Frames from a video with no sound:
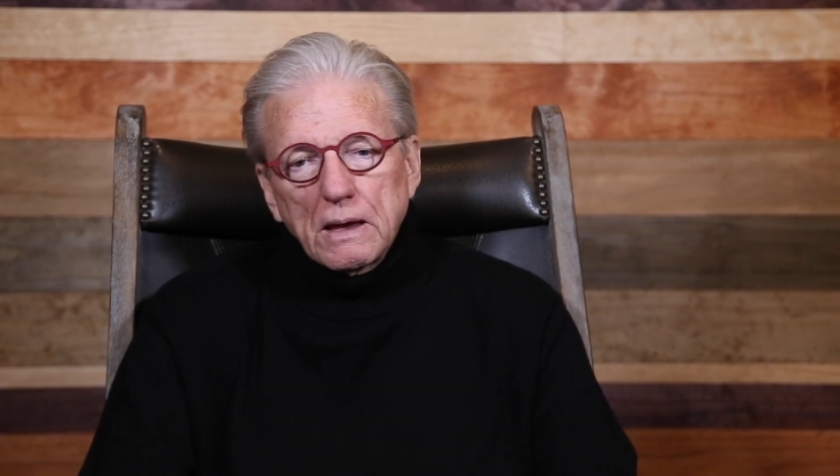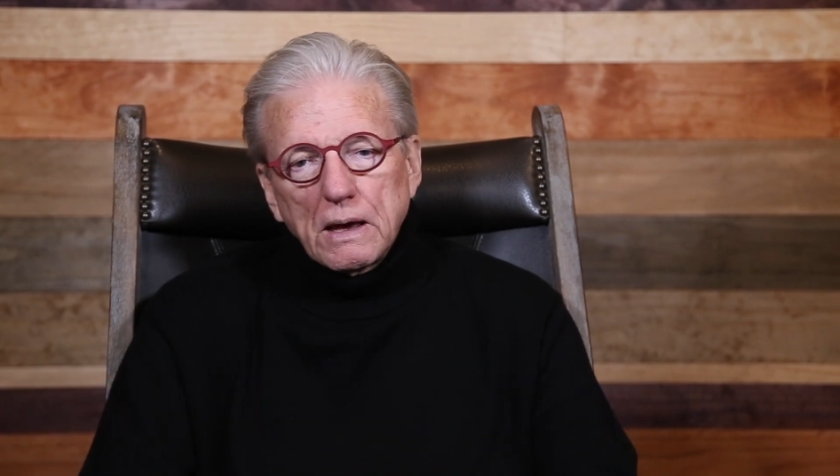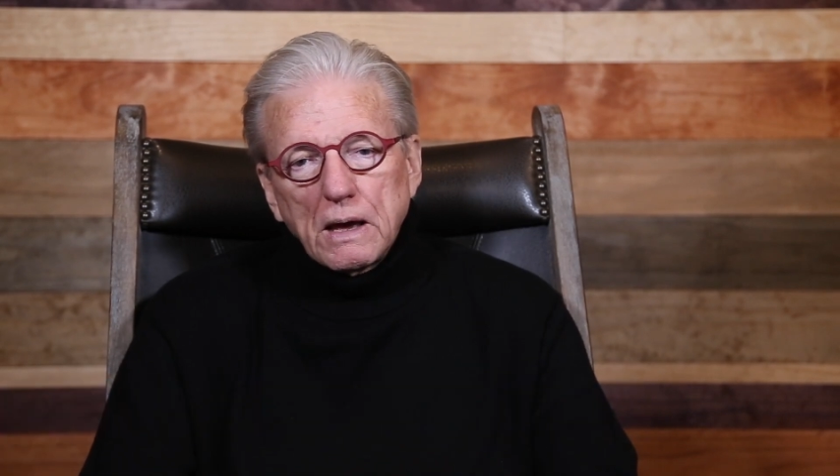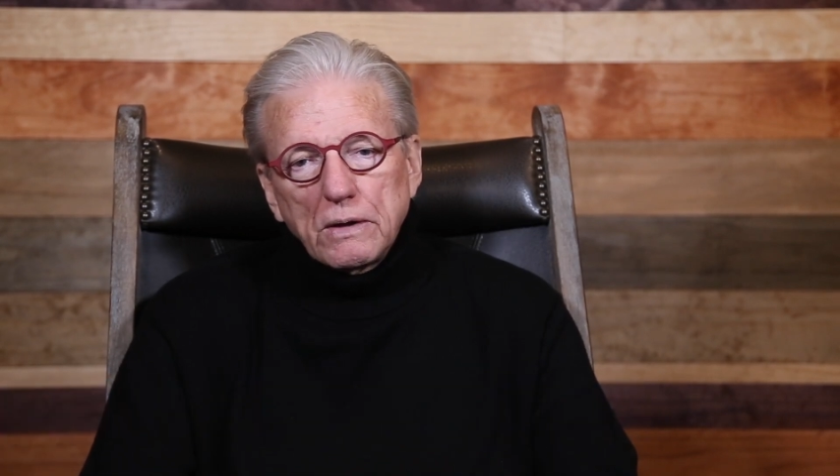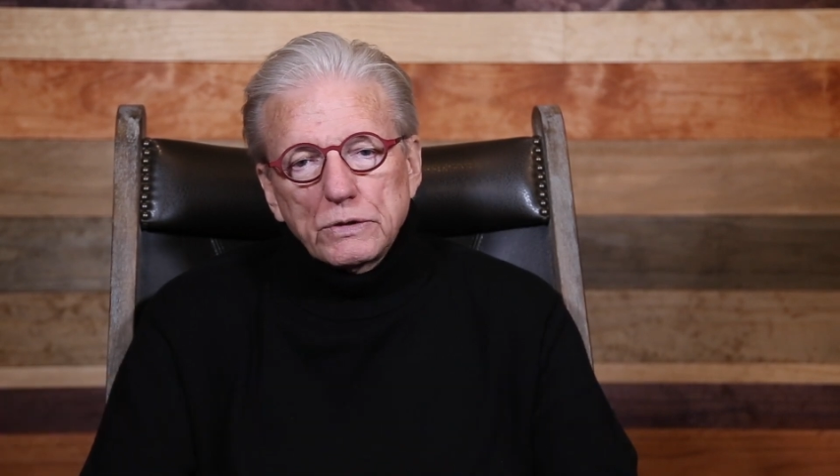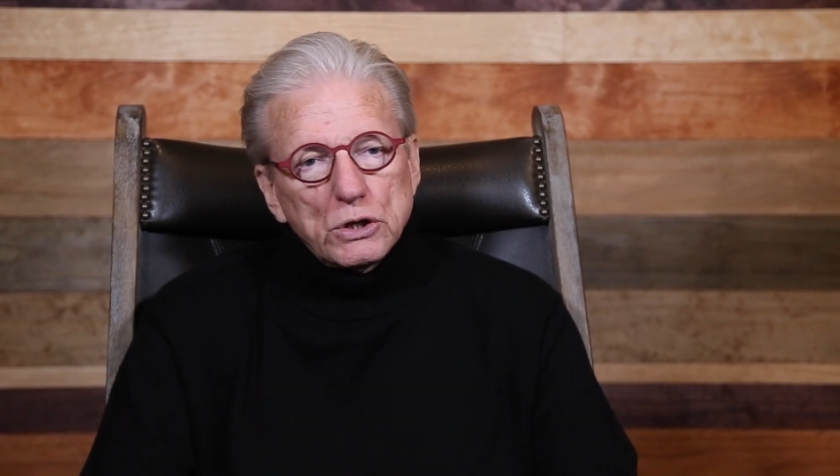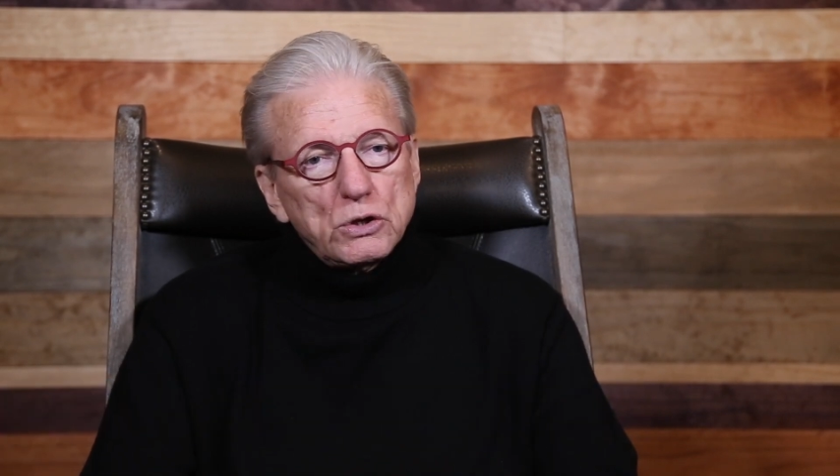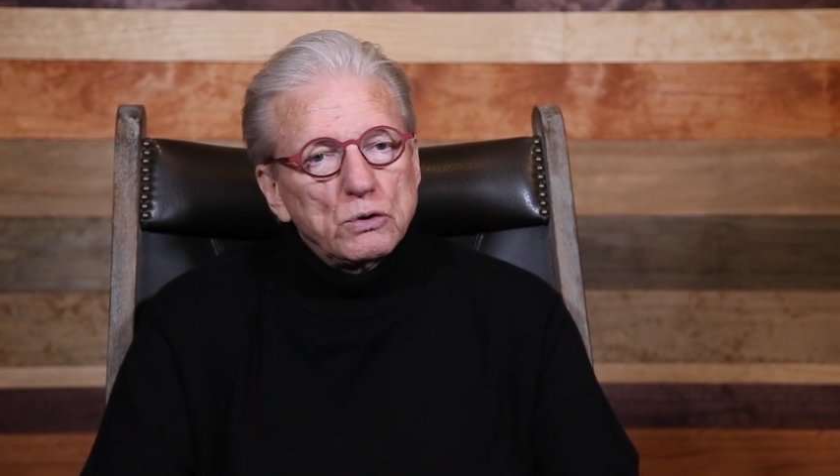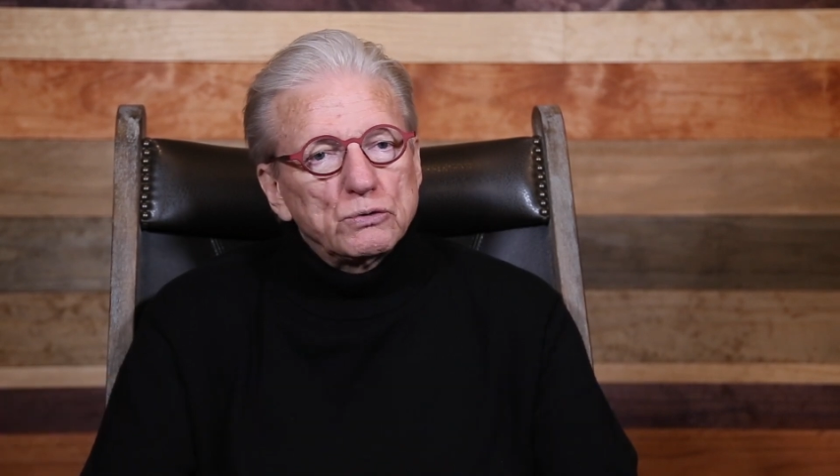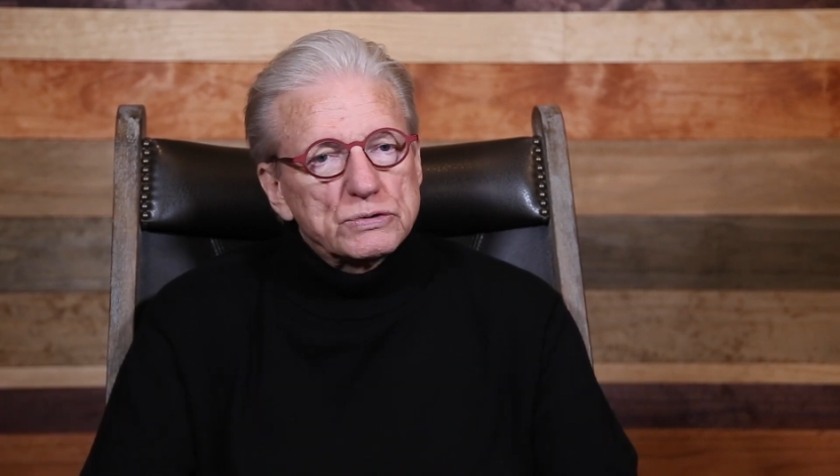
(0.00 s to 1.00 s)
the
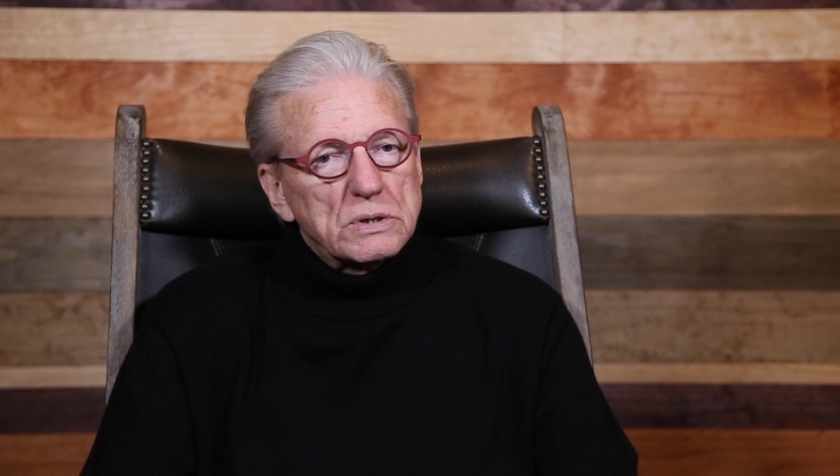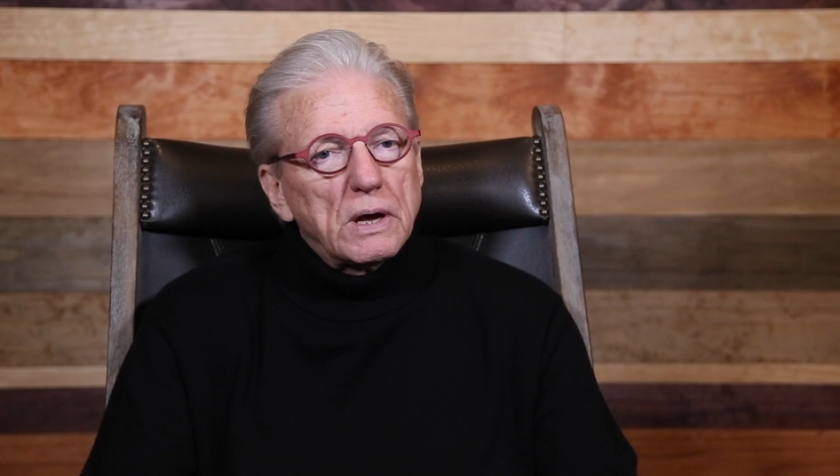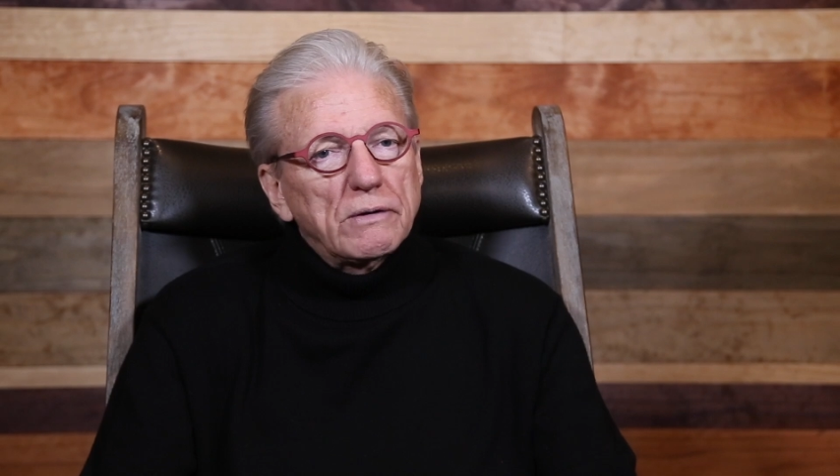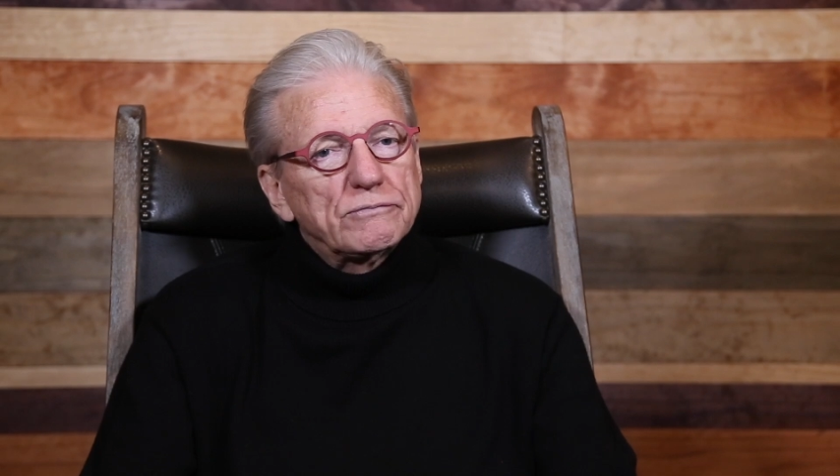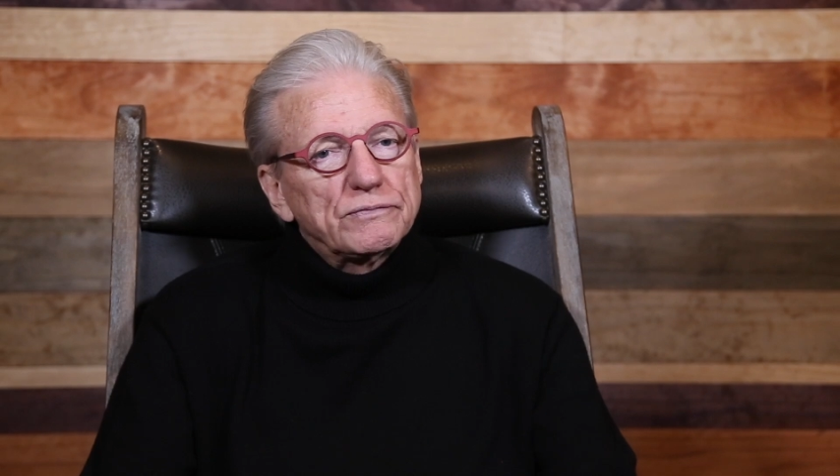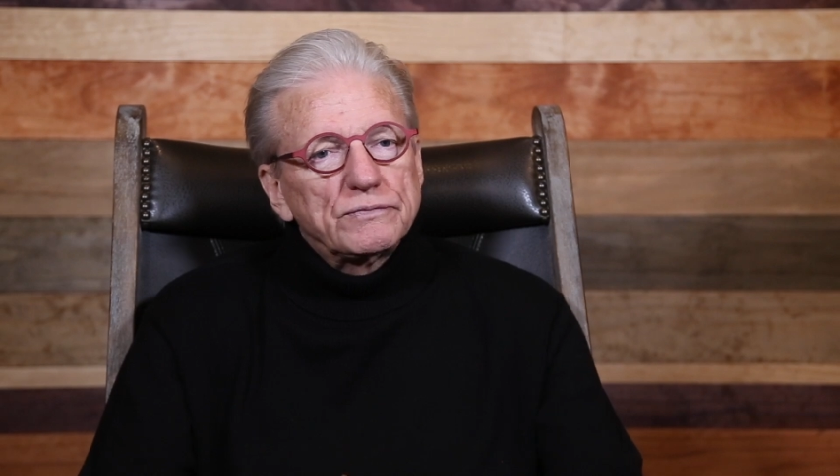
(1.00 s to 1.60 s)
use of